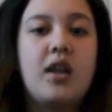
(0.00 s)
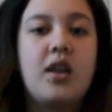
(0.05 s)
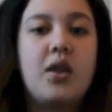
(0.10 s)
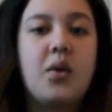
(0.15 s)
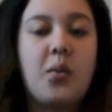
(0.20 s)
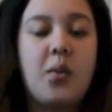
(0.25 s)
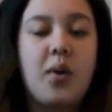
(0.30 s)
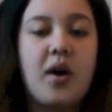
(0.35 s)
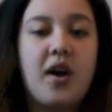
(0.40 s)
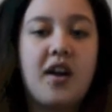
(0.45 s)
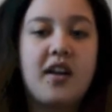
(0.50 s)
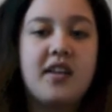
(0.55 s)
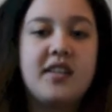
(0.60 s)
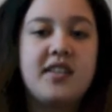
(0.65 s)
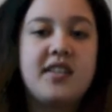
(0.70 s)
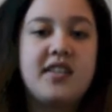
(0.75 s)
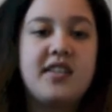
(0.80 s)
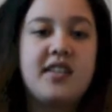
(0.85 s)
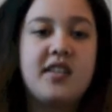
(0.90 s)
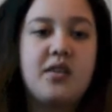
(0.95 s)
the
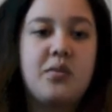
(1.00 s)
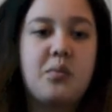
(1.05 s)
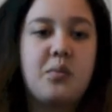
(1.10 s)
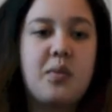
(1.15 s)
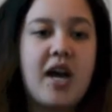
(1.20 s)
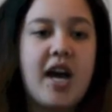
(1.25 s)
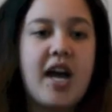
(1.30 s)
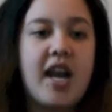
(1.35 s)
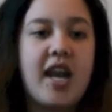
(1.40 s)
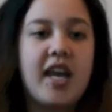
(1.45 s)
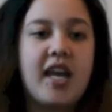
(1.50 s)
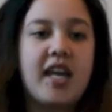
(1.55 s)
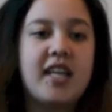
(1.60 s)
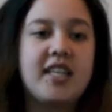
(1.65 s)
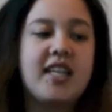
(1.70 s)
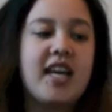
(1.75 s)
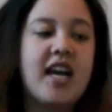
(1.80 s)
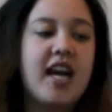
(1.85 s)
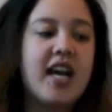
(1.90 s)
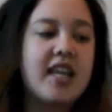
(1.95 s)
worst panic
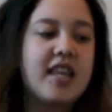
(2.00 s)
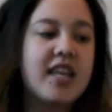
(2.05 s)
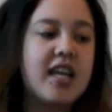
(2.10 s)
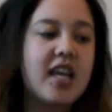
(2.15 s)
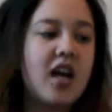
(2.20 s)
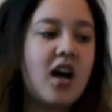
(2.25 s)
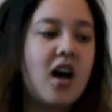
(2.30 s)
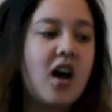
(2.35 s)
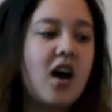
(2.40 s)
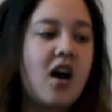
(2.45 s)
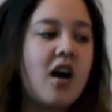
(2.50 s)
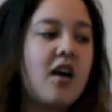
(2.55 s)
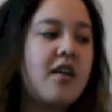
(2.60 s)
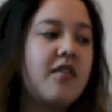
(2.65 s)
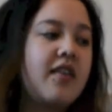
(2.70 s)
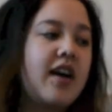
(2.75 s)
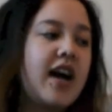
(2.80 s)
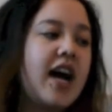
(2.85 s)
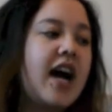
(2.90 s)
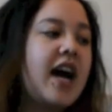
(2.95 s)
attack that
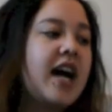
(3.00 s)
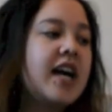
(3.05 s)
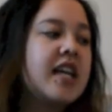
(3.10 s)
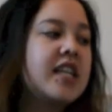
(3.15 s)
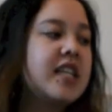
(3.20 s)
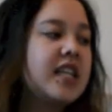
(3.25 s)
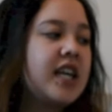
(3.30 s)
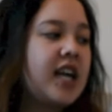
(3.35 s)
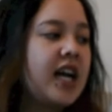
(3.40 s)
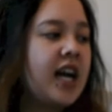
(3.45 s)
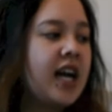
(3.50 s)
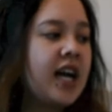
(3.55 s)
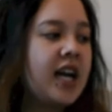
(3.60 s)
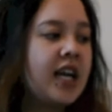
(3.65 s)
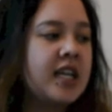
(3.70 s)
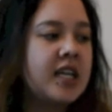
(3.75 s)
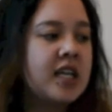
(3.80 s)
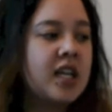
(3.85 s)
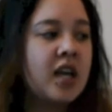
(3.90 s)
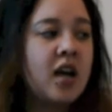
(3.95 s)
I've had,
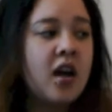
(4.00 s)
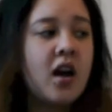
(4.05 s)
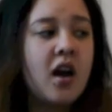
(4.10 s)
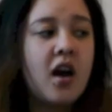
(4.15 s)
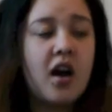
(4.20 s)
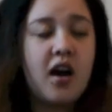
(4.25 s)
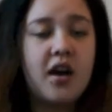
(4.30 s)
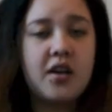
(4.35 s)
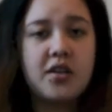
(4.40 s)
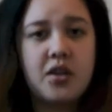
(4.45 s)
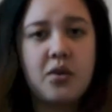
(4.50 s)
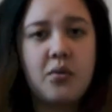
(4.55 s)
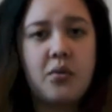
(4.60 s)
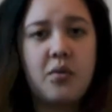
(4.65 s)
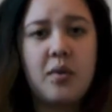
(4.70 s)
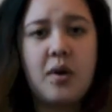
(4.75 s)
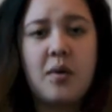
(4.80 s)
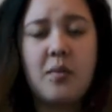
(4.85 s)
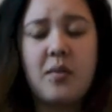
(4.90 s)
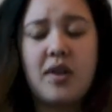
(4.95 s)
and I don't
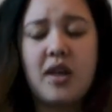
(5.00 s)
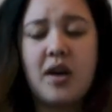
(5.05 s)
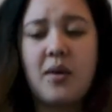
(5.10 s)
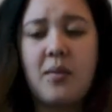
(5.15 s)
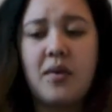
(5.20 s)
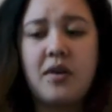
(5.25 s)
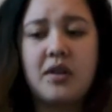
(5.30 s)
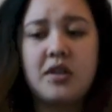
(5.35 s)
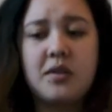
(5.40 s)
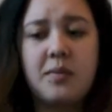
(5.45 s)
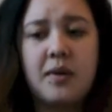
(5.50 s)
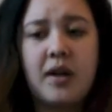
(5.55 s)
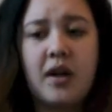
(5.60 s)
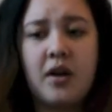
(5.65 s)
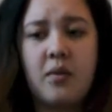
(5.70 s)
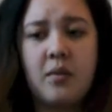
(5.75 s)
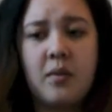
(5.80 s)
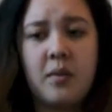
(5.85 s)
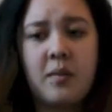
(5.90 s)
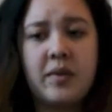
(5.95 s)
remember that much, but I
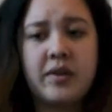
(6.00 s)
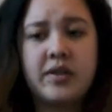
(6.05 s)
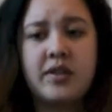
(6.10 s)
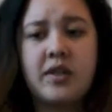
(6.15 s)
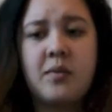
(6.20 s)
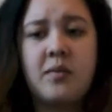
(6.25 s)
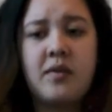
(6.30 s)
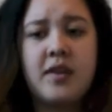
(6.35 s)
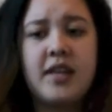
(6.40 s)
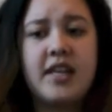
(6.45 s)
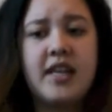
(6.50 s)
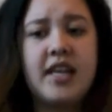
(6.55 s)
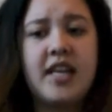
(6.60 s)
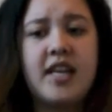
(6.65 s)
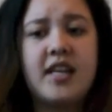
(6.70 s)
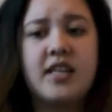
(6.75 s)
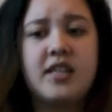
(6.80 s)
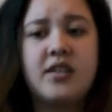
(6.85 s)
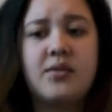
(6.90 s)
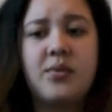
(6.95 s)
remember some of the
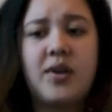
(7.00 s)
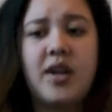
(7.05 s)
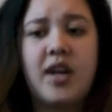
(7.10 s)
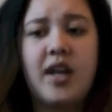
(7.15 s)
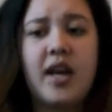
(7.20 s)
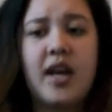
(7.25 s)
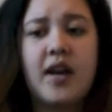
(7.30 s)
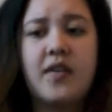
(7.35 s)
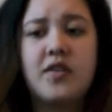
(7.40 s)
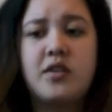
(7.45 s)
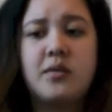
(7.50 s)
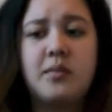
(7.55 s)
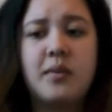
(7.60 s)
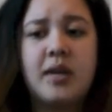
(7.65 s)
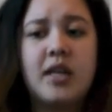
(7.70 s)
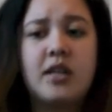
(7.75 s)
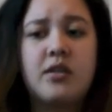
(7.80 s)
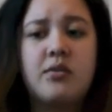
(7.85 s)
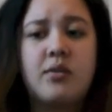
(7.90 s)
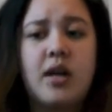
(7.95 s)
leaders running after
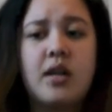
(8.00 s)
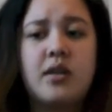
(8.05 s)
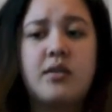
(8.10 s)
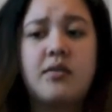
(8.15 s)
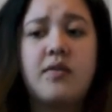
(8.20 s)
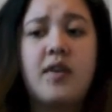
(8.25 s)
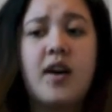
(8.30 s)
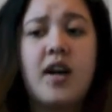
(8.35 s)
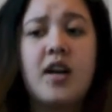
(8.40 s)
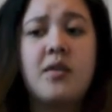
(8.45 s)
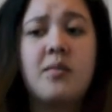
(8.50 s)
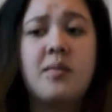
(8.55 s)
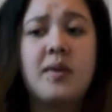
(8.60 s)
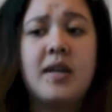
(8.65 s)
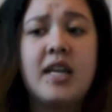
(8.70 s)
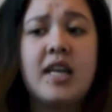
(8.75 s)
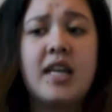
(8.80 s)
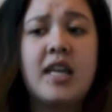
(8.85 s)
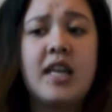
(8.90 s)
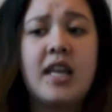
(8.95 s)
me trying to find
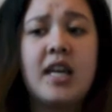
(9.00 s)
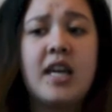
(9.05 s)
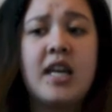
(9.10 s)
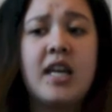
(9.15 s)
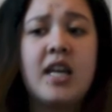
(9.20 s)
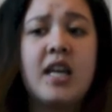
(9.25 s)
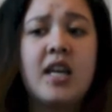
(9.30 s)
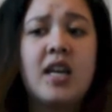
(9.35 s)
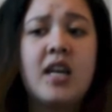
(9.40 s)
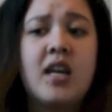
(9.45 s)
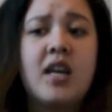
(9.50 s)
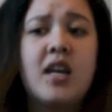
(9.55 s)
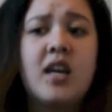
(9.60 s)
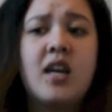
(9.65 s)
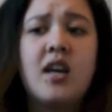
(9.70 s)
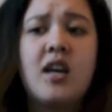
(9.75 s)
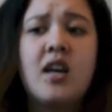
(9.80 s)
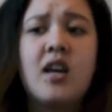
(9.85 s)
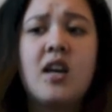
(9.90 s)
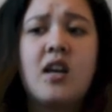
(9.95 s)
me, and then
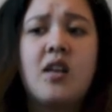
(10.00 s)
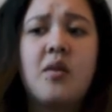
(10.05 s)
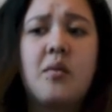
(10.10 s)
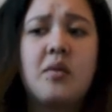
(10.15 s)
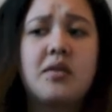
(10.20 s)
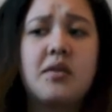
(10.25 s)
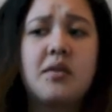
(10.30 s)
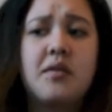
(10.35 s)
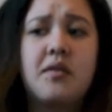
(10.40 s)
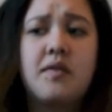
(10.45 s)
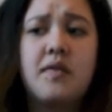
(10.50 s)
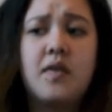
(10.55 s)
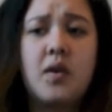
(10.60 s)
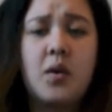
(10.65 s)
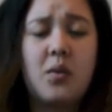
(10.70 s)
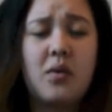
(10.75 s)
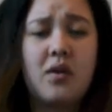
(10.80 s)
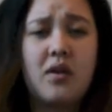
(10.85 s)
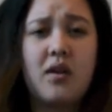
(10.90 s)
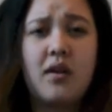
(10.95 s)
there was a
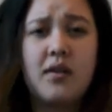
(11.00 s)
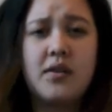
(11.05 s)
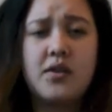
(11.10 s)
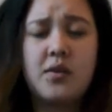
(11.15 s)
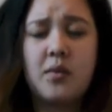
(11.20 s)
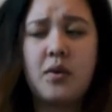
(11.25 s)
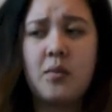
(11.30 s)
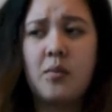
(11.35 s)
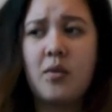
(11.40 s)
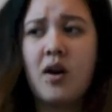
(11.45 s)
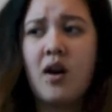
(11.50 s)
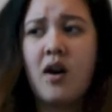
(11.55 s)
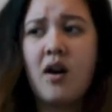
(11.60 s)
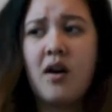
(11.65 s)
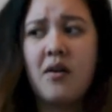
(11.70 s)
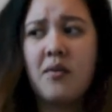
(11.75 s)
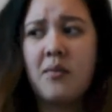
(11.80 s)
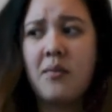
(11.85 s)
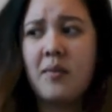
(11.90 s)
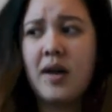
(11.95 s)
phone call to my
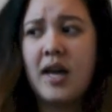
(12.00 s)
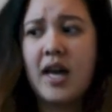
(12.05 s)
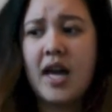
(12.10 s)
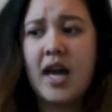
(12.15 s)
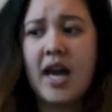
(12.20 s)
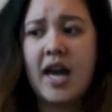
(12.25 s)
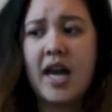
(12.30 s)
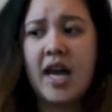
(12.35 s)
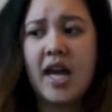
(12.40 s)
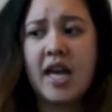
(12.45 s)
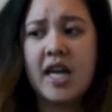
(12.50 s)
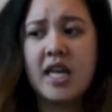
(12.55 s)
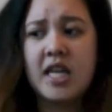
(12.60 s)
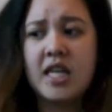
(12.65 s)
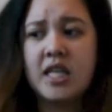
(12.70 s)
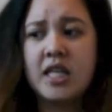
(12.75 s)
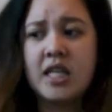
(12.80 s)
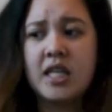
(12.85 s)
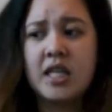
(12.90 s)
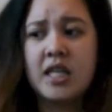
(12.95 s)
mom,
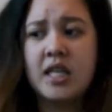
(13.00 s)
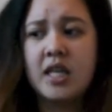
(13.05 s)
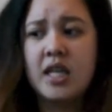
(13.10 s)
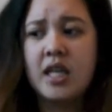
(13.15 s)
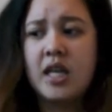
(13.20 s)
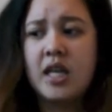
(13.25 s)
and